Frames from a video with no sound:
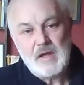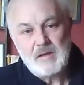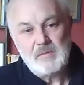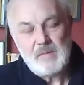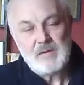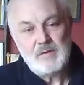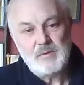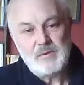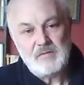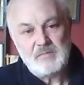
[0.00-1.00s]
the
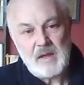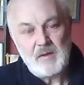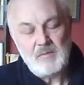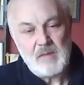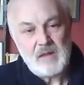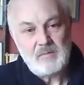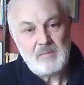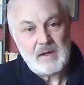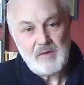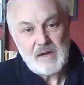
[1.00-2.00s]
motherhood of my own mother, and
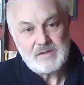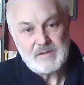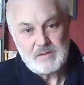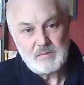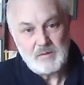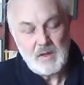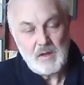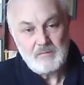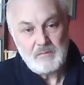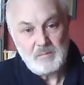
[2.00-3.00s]
my gratitude
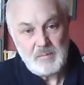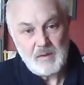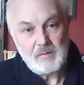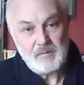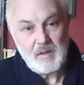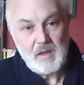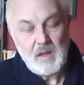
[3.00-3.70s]
for both,